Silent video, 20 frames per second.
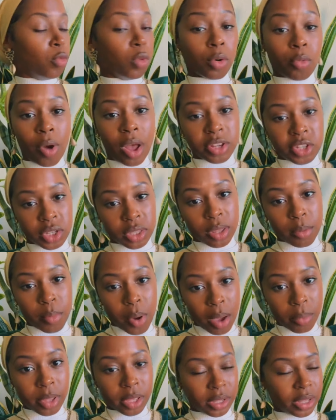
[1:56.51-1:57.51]
we're watching the
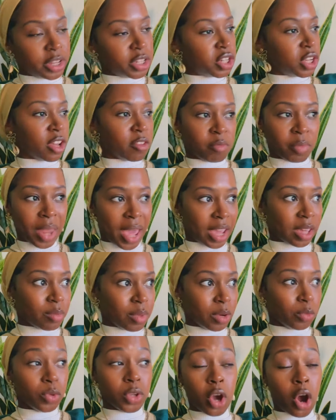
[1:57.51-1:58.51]
public lynching of
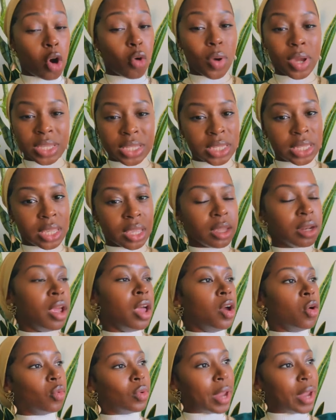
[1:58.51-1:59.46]
black men. We always see it.